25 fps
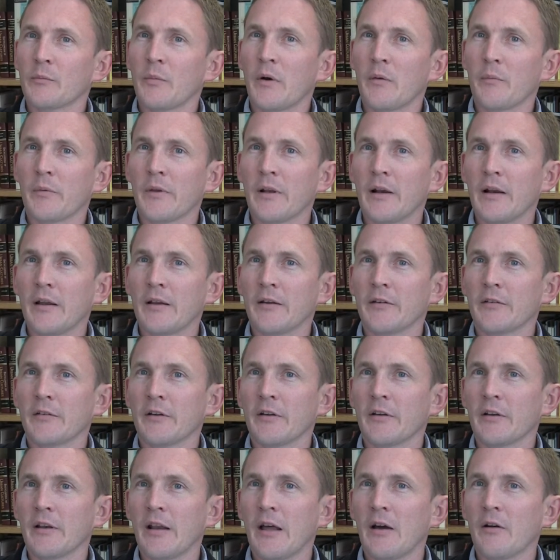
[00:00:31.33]

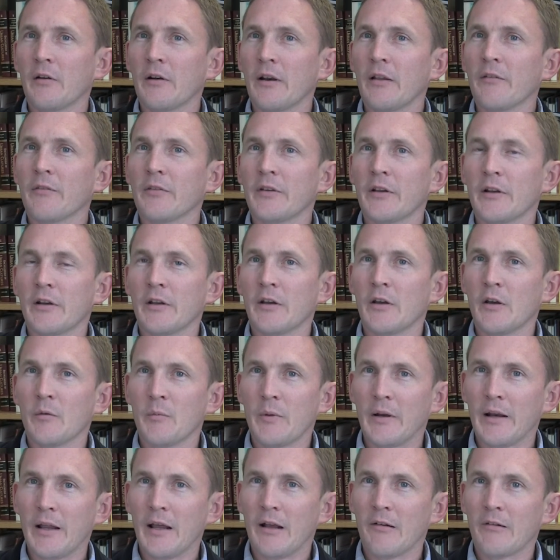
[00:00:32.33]
population now lives in
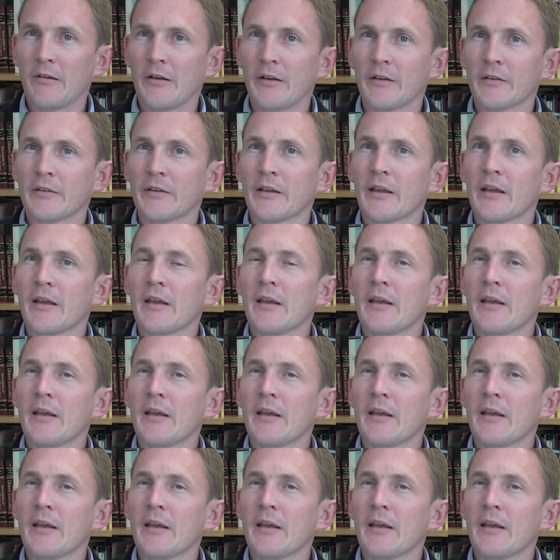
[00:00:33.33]
urban areas,